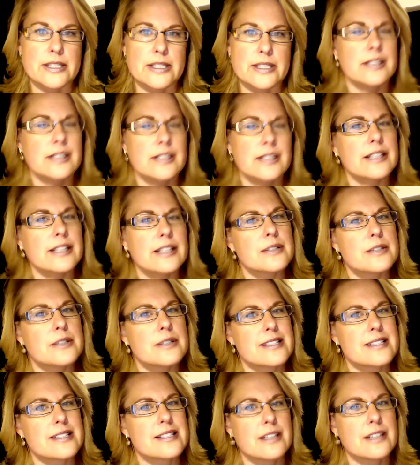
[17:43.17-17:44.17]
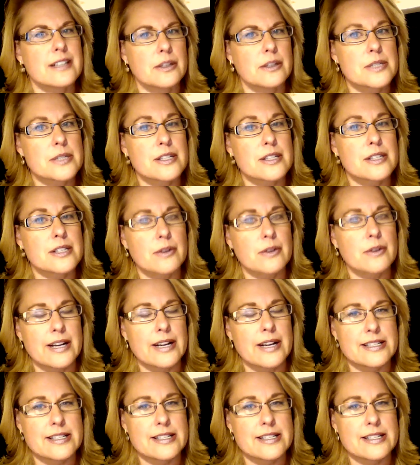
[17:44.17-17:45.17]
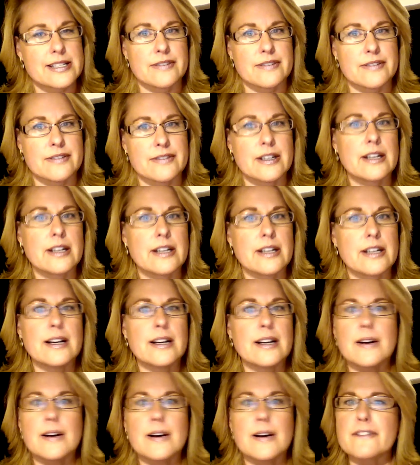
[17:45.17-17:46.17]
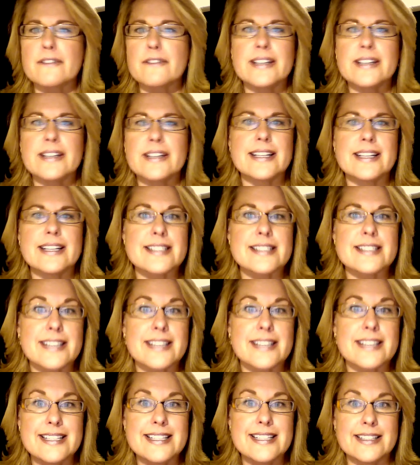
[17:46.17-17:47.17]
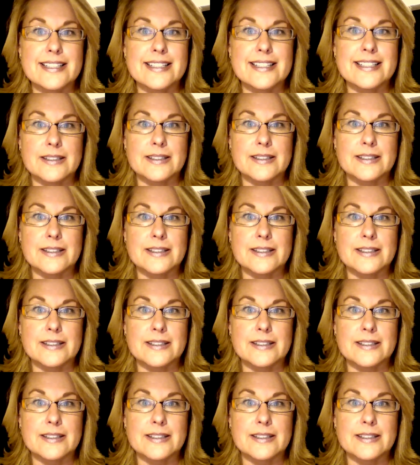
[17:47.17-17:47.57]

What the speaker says: And like you say, it's not always the great stuff. Fantastic idea.